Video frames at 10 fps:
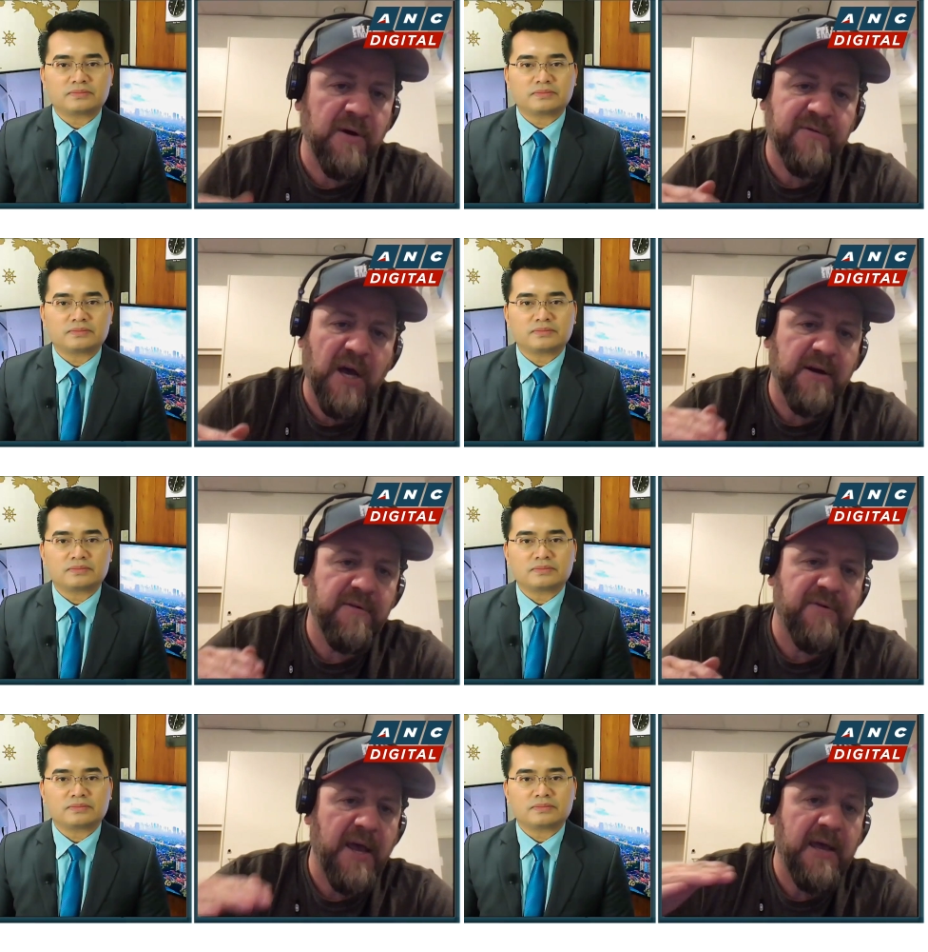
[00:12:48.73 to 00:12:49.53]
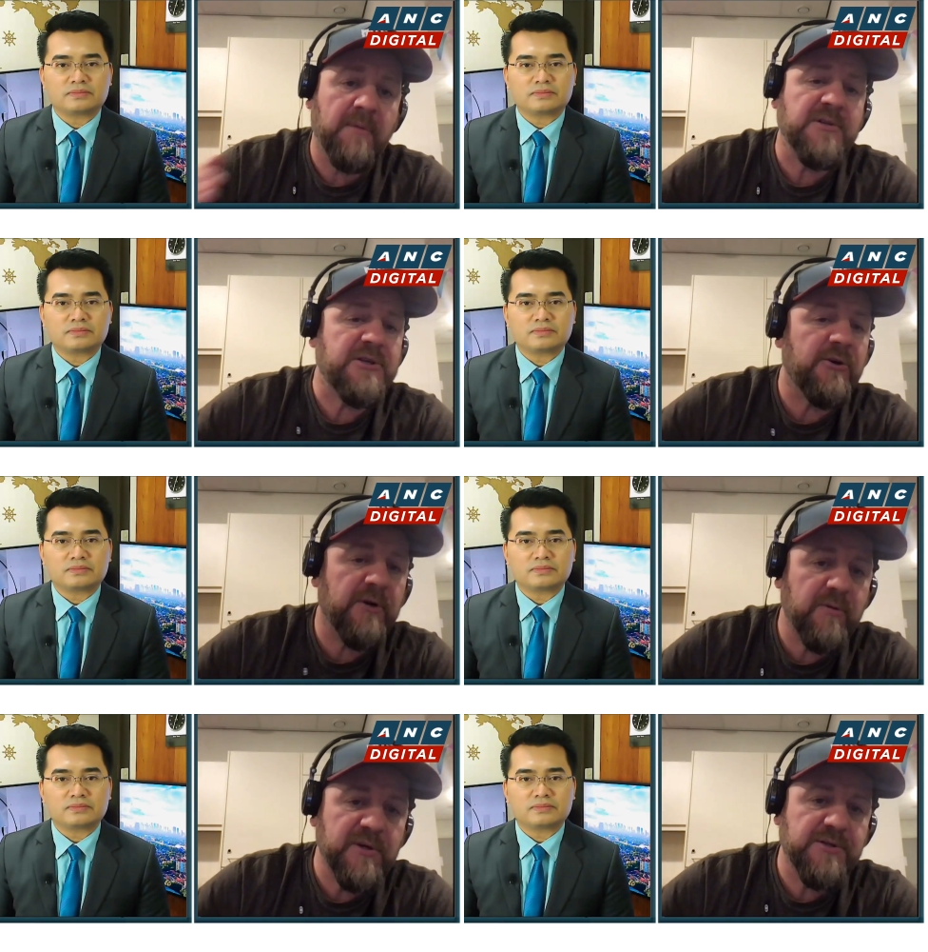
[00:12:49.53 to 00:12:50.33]
Speaker 1: of kind of, hey, I'm a
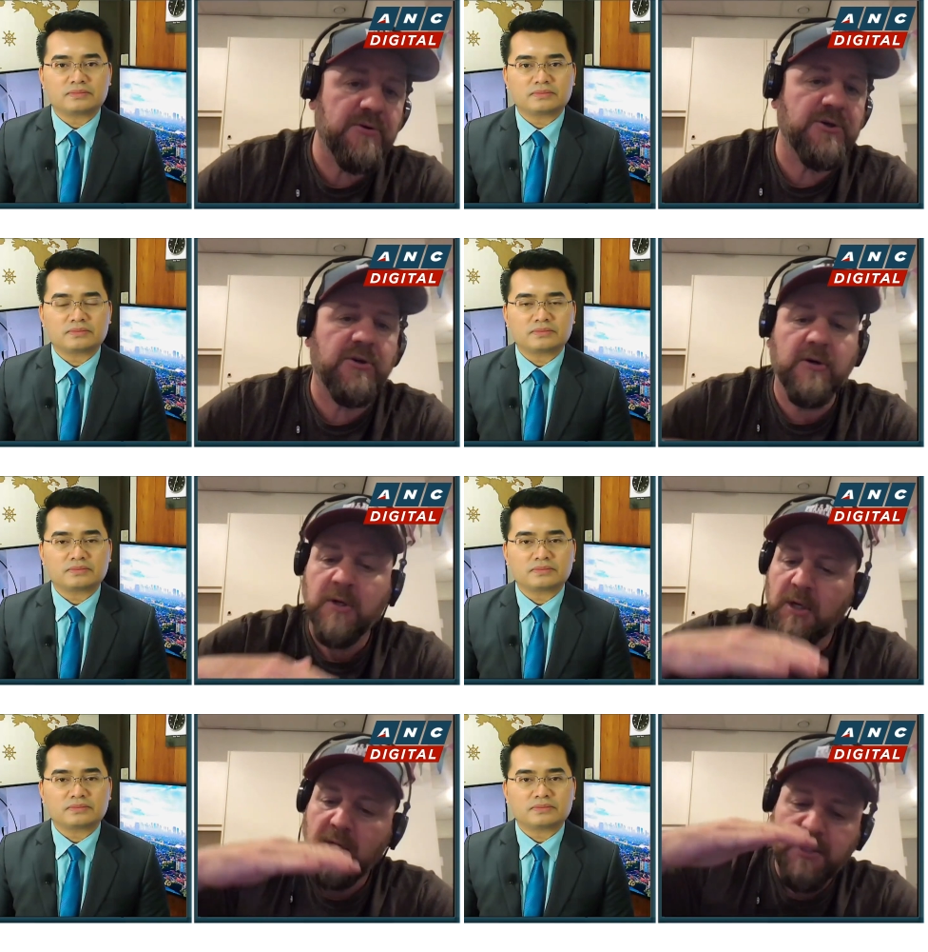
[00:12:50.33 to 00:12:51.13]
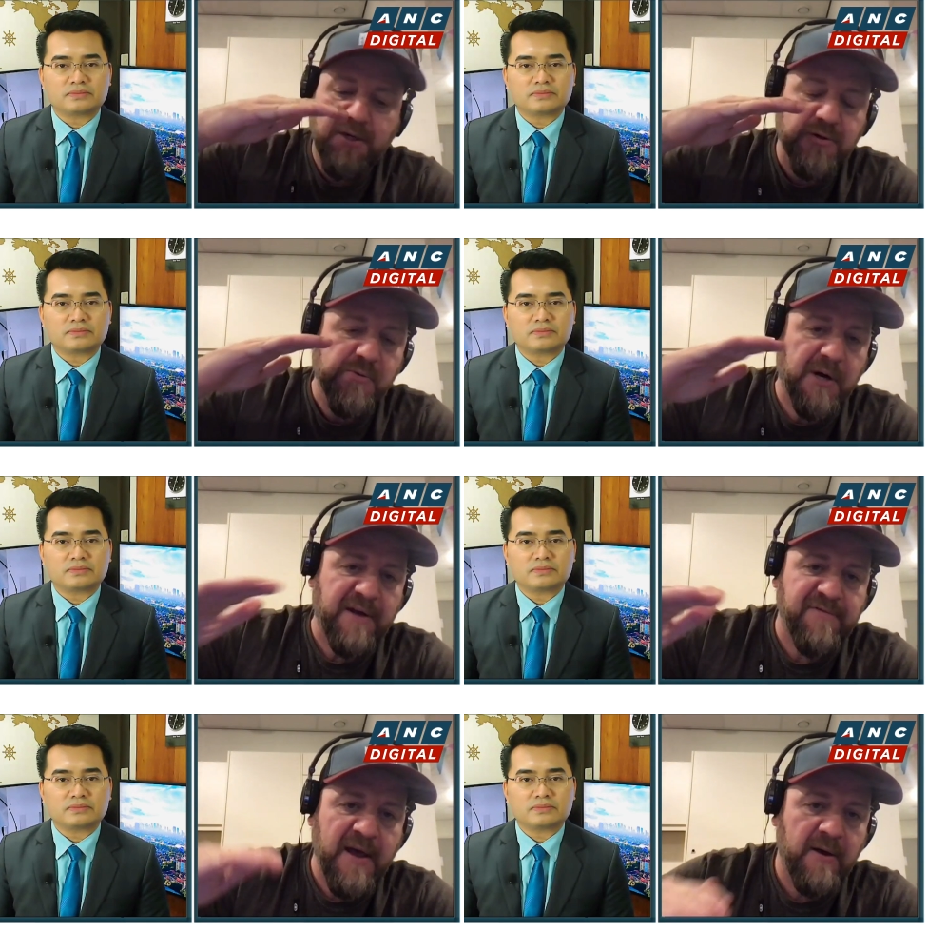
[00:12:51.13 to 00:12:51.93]
security researcher. Here's what I
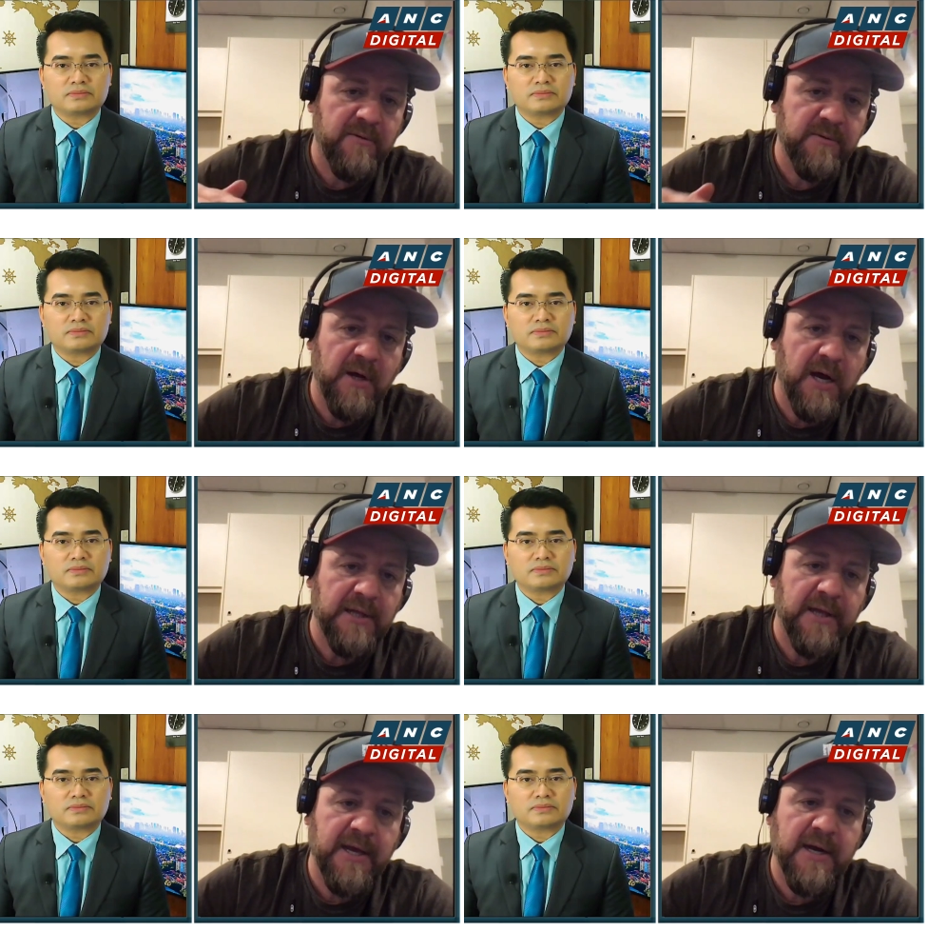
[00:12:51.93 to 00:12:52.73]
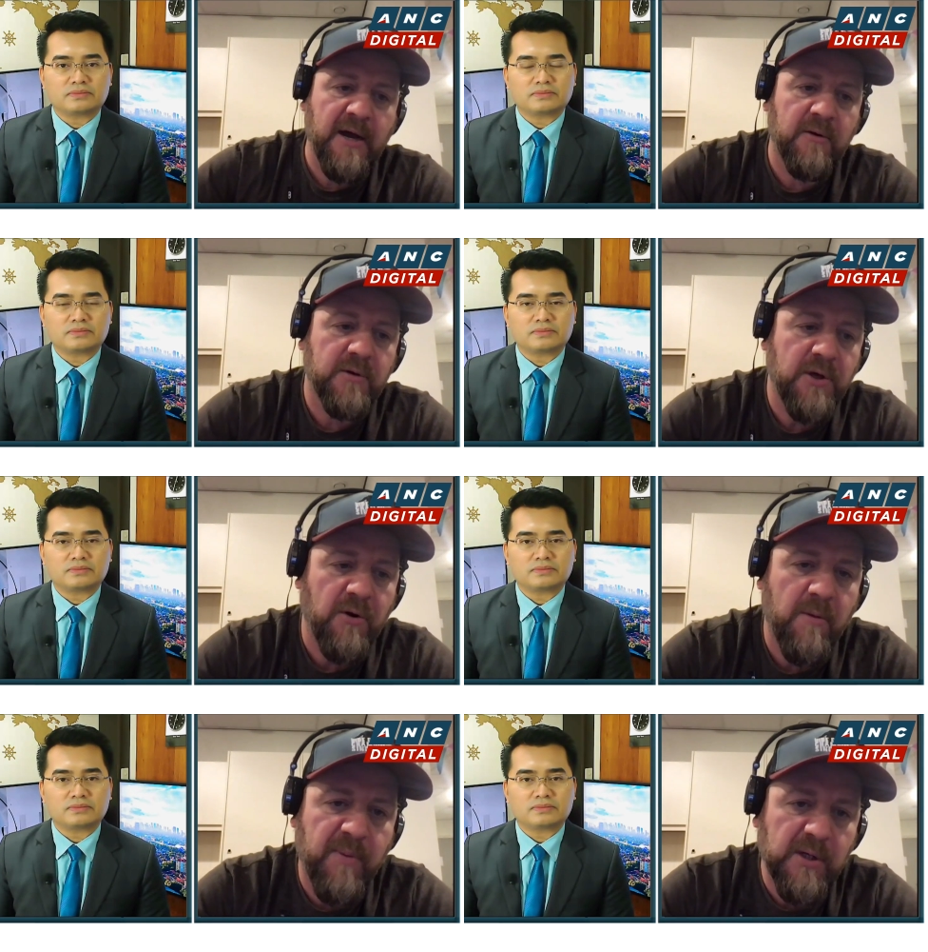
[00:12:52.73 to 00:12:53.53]
found. I laid out, you
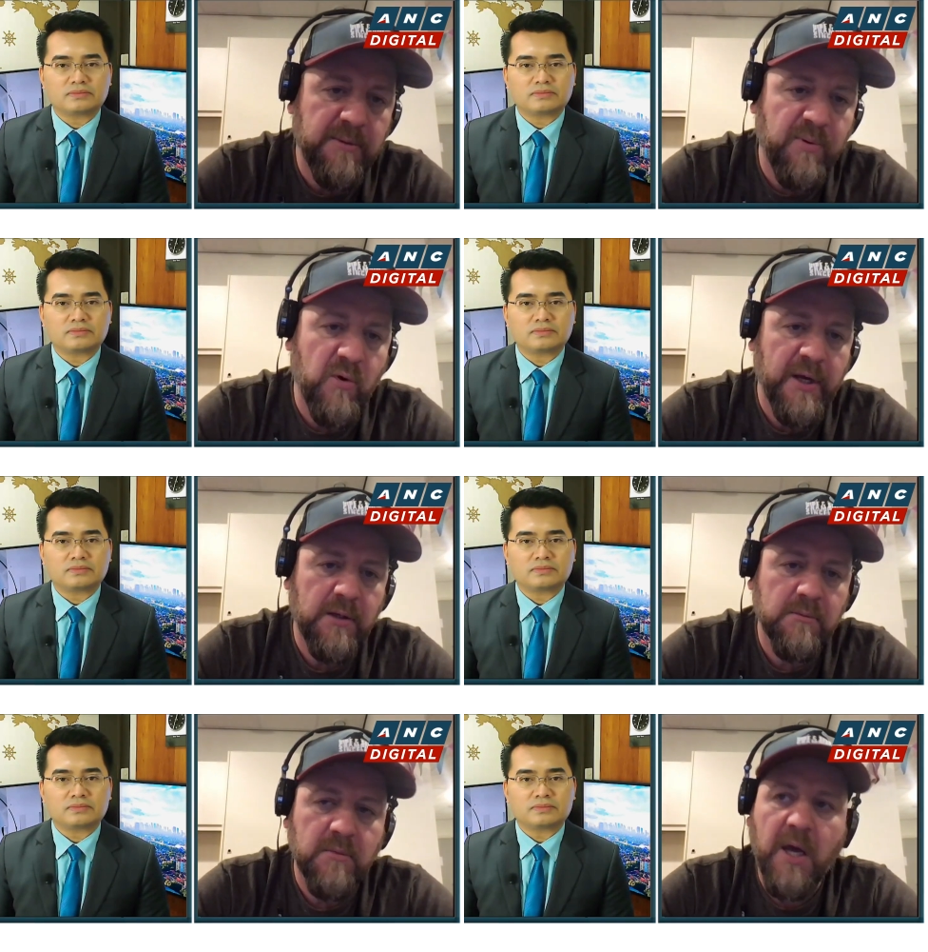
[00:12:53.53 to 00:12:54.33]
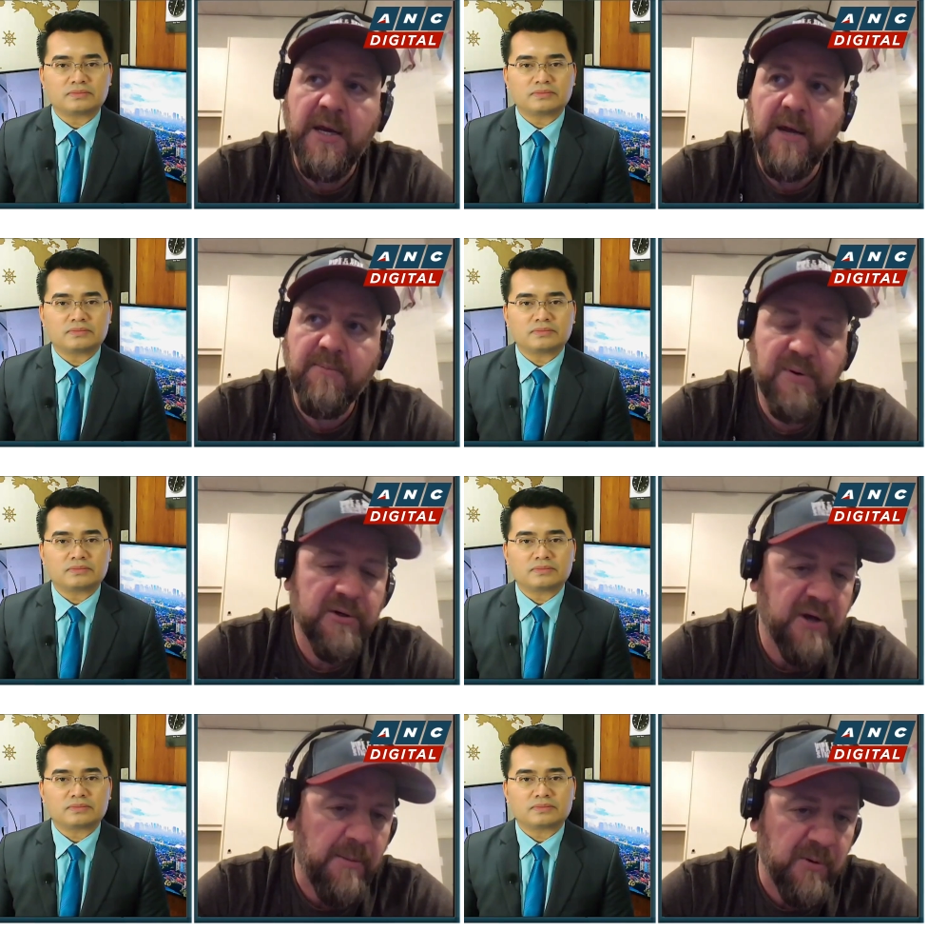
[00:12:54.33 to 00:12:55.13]
know, a bullet point and then put
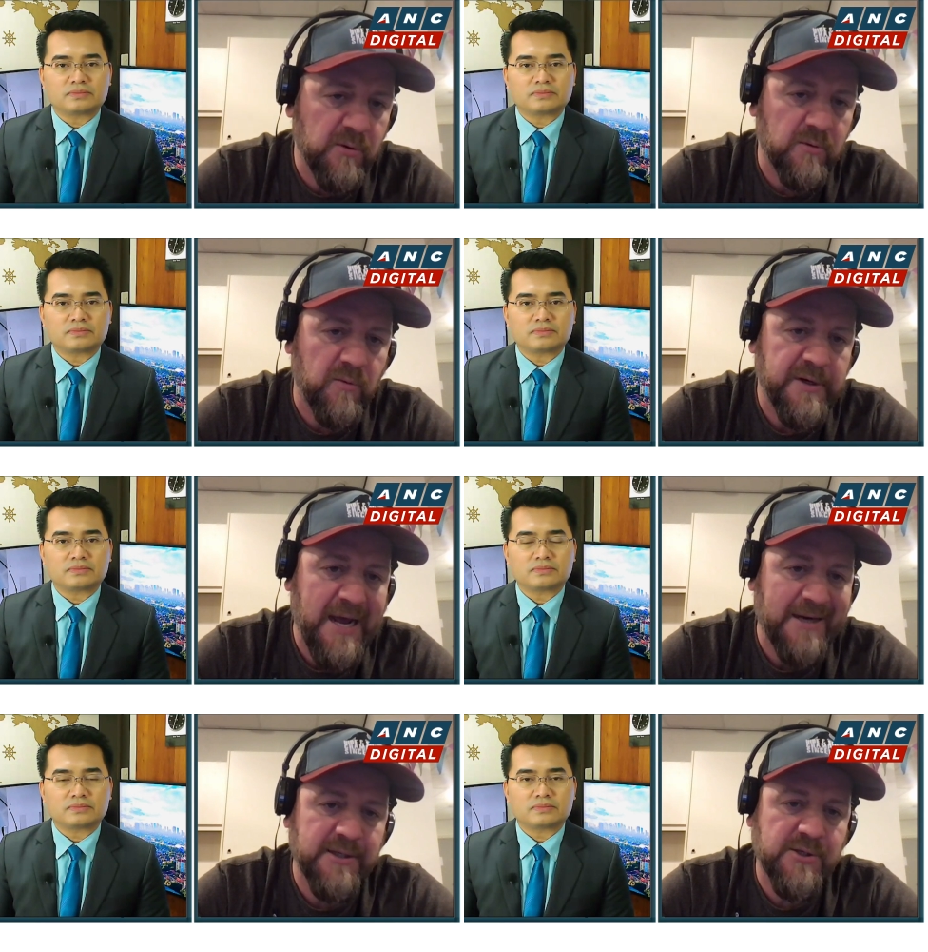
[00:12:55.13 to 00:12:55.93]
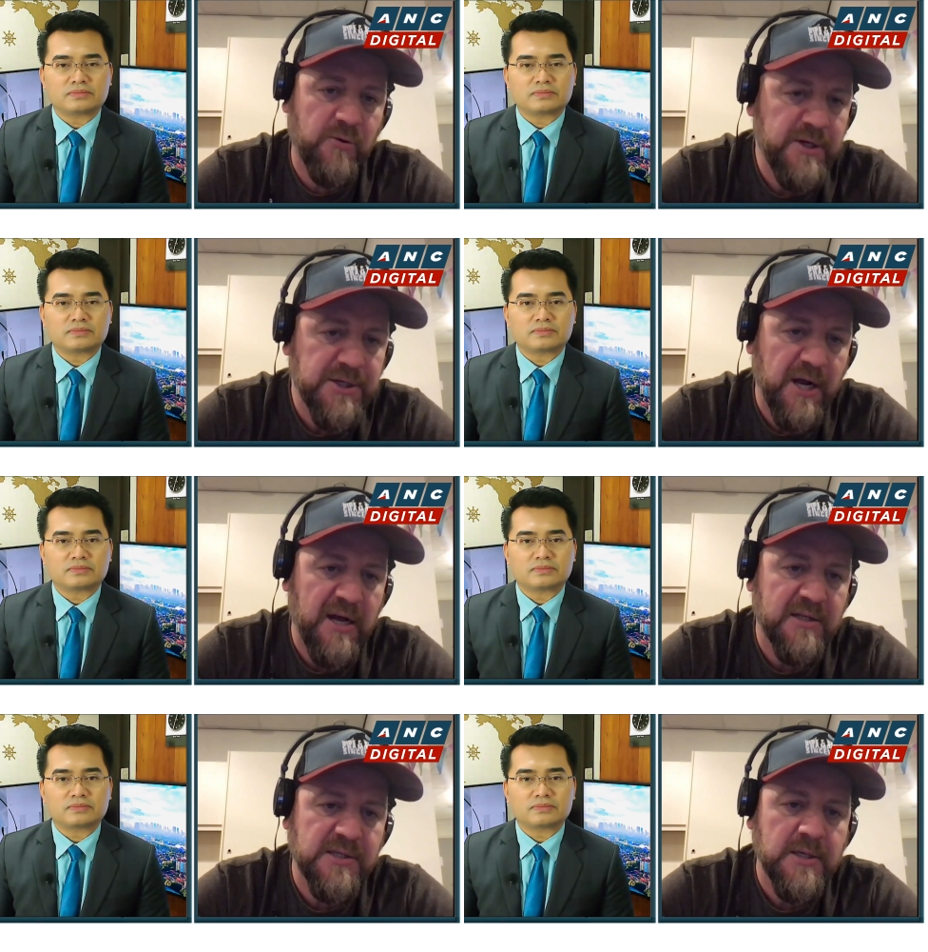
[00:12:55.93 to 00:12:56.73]
a couple redacted
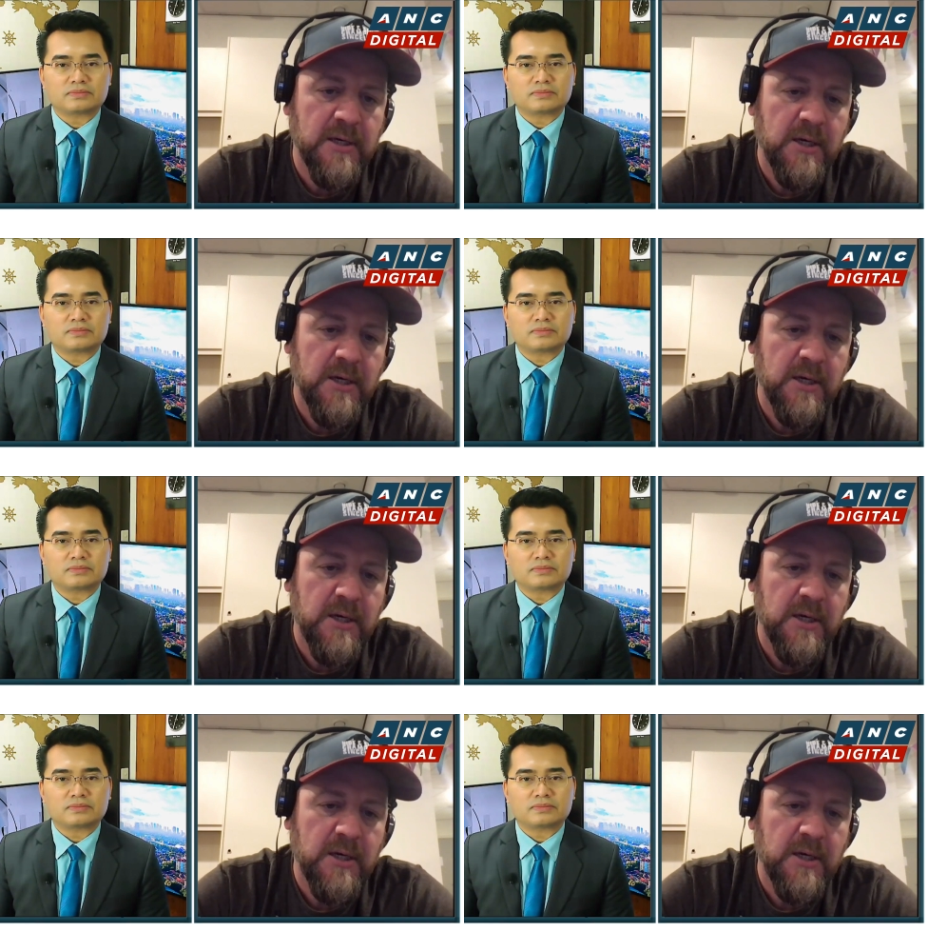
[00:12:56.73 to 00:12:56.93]
screenshots.